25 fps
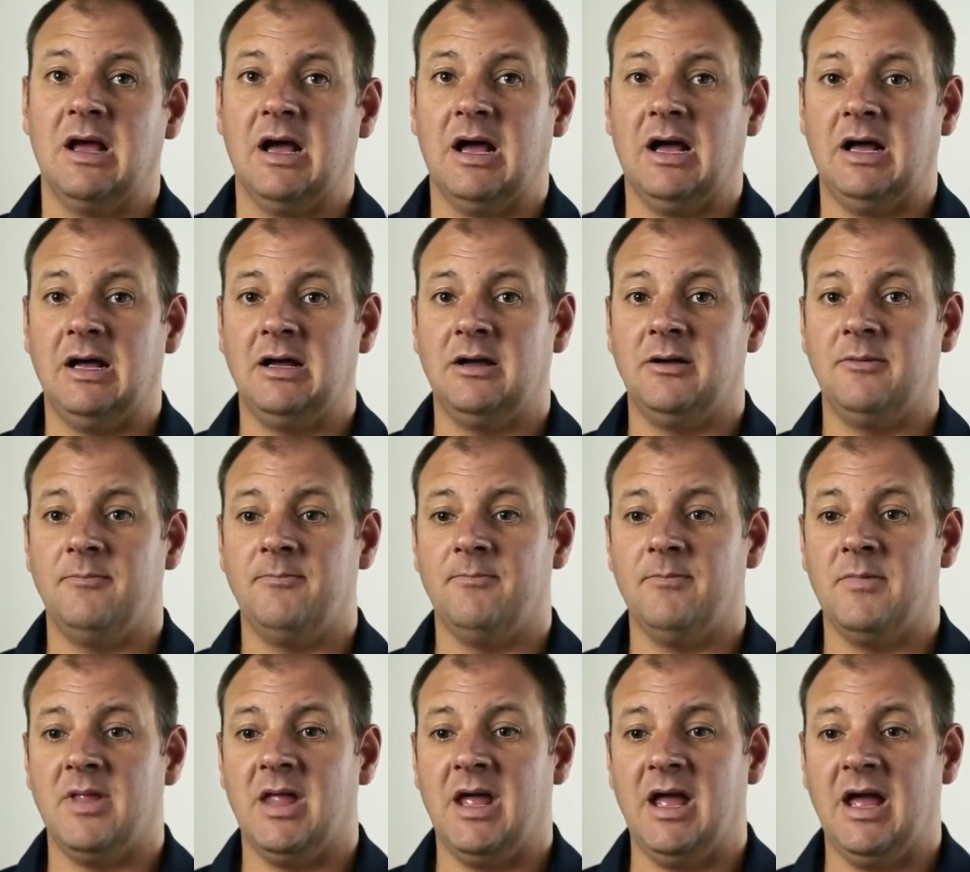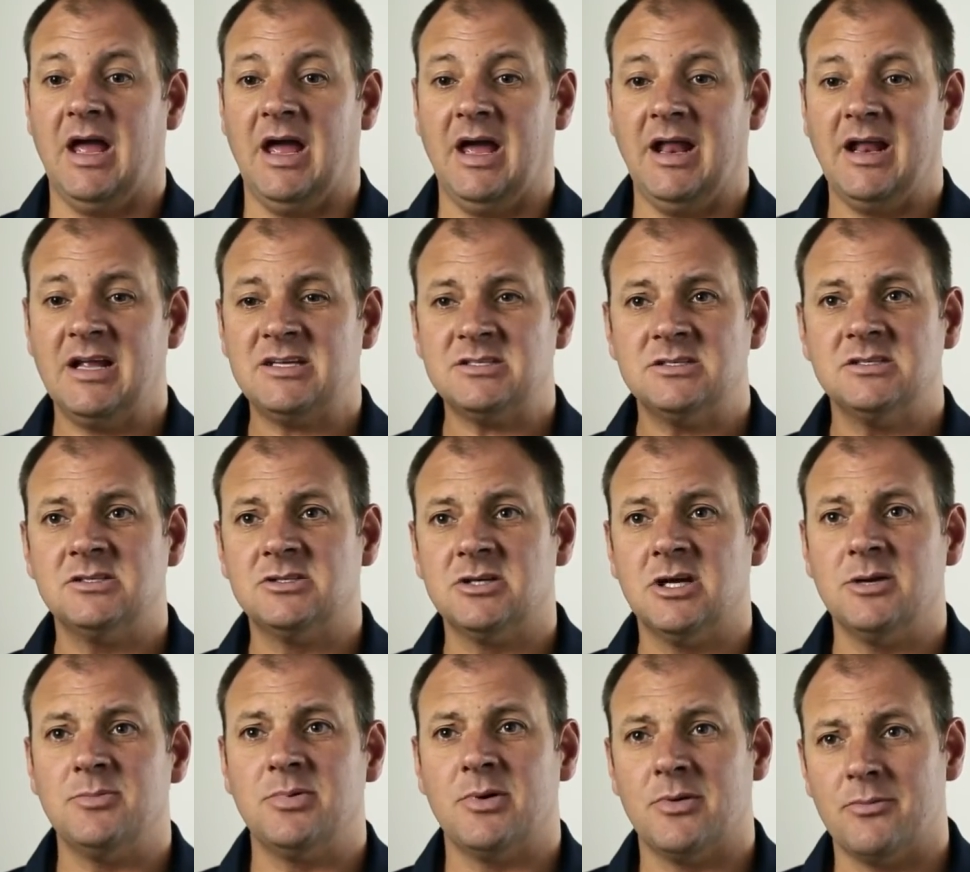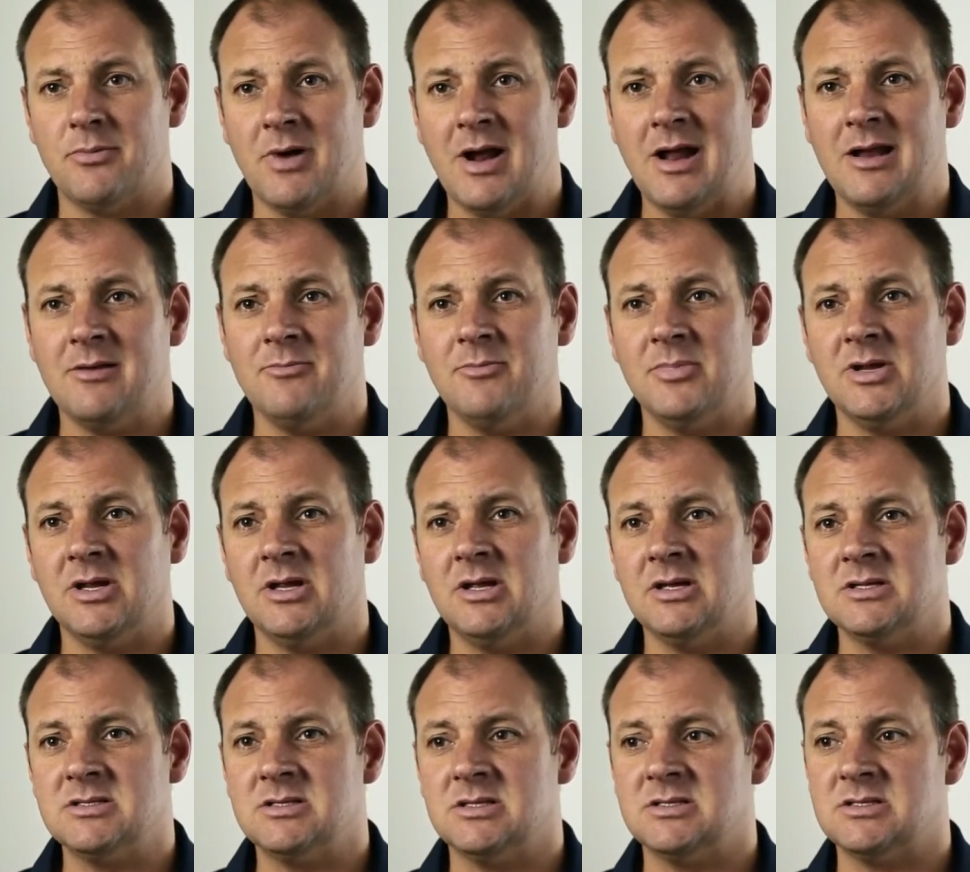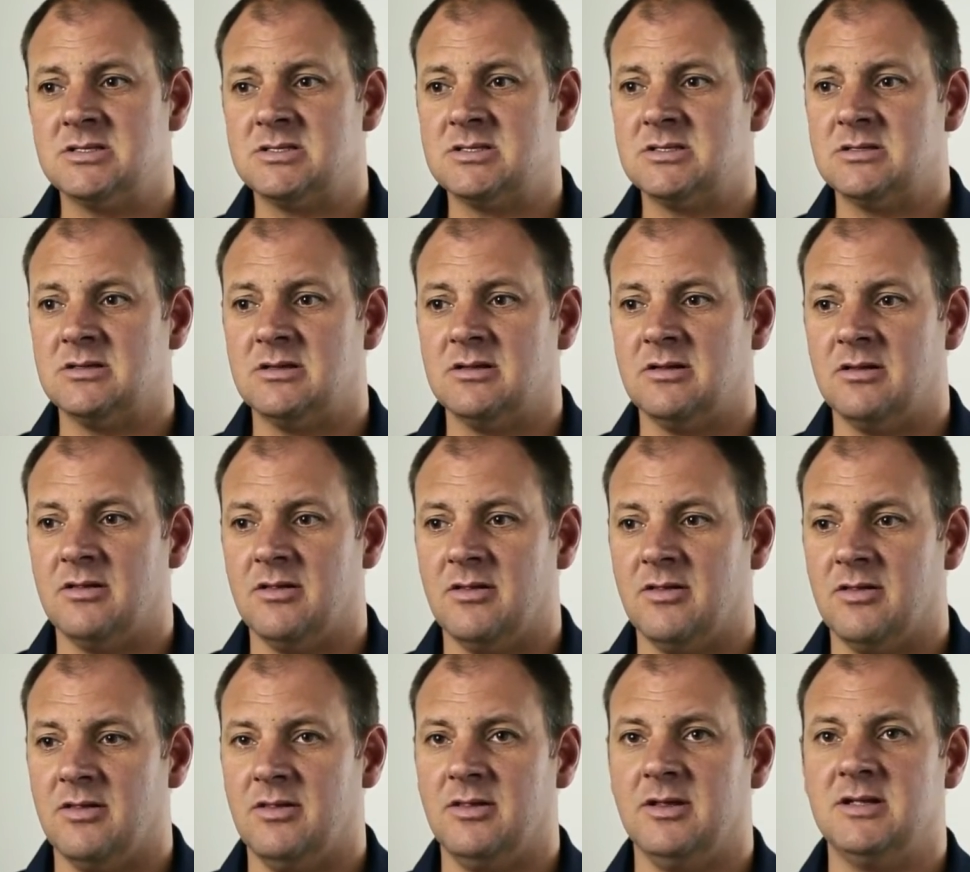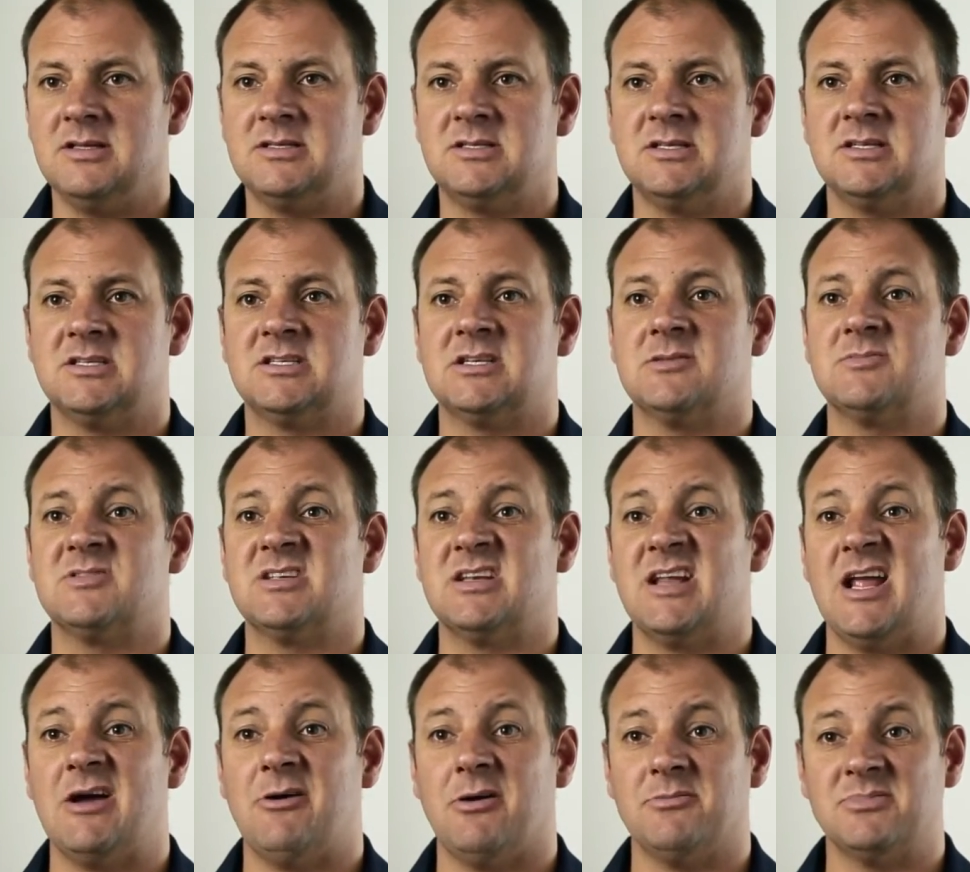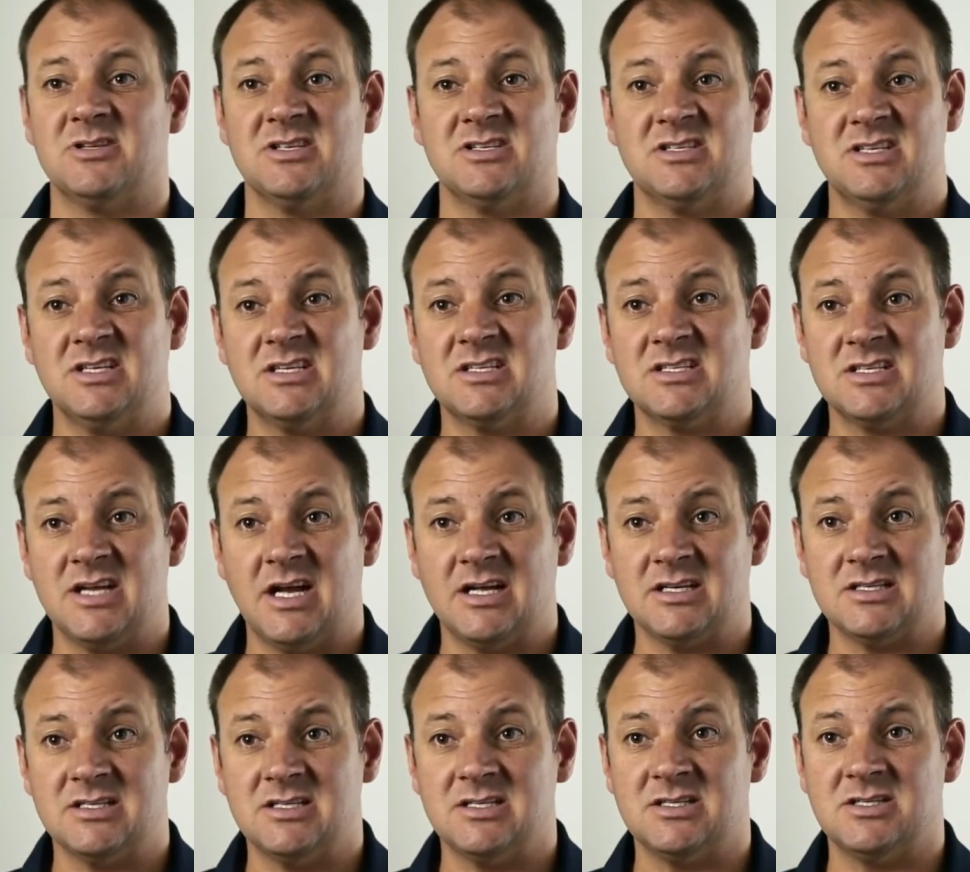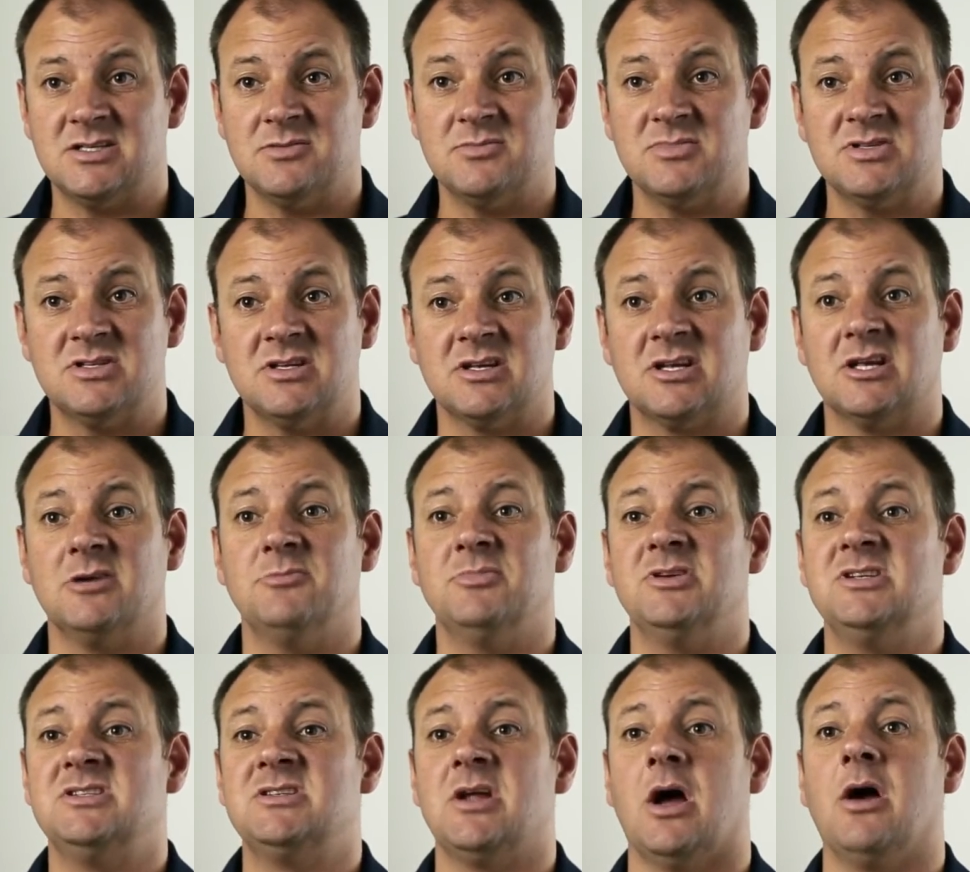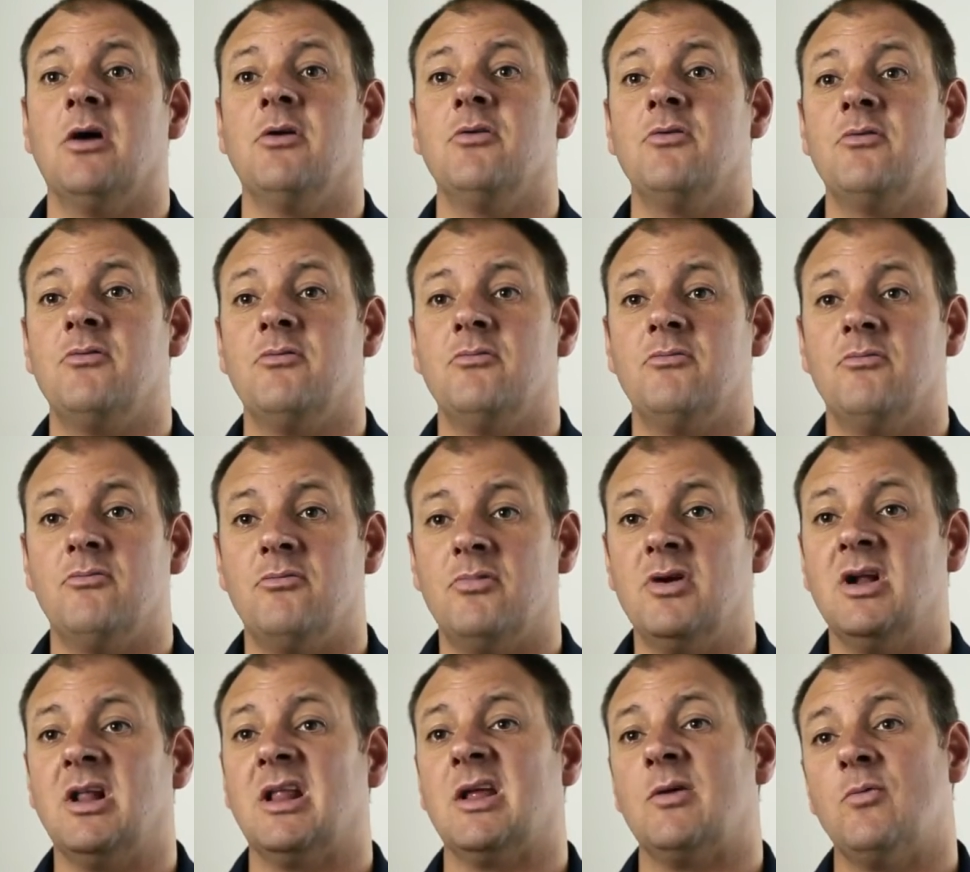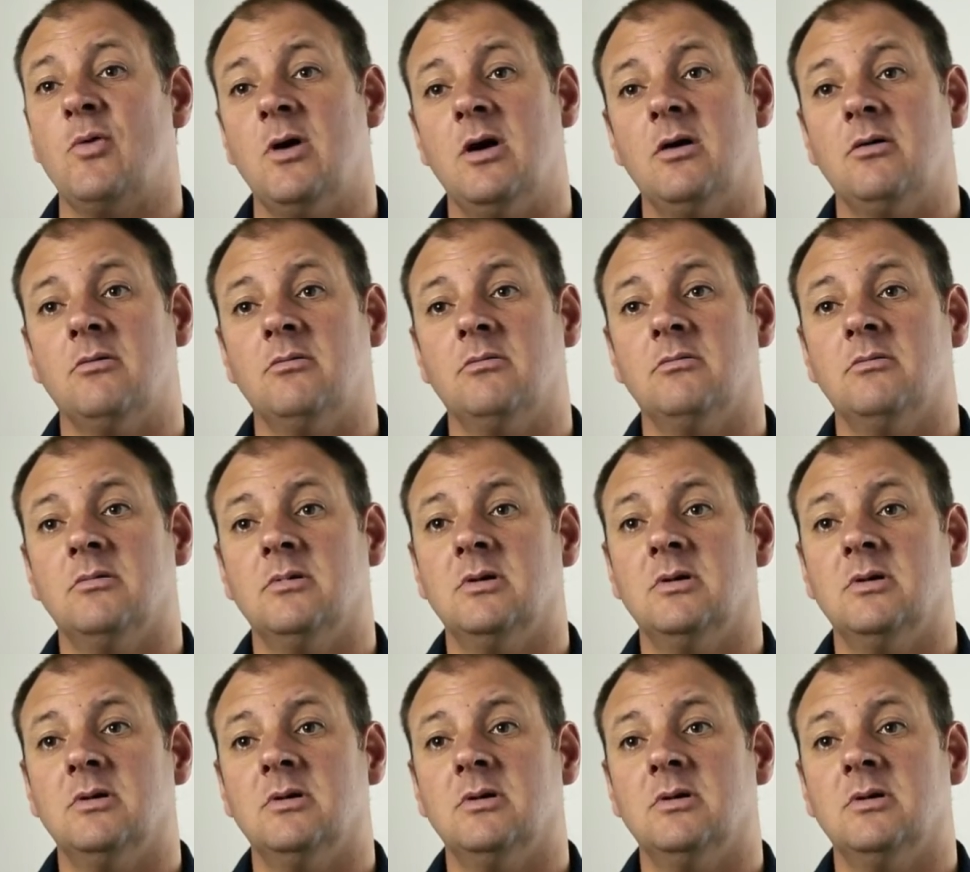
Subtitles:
and actually cheaper to run because these systems are now up to 6-star systems that can be zoned really well.